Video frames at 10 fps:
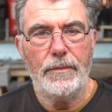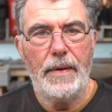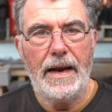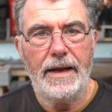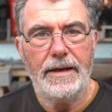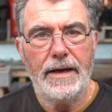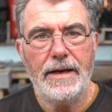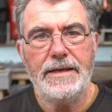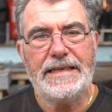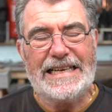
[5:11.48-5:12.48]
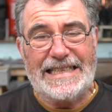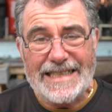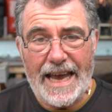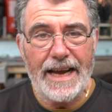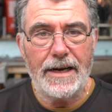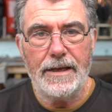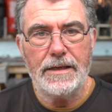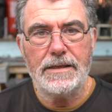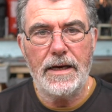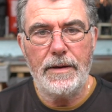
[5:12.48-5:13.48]
the palette and it's exactly
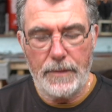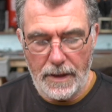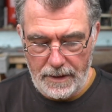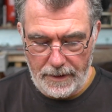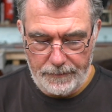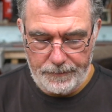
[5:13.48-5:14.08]
the same colour.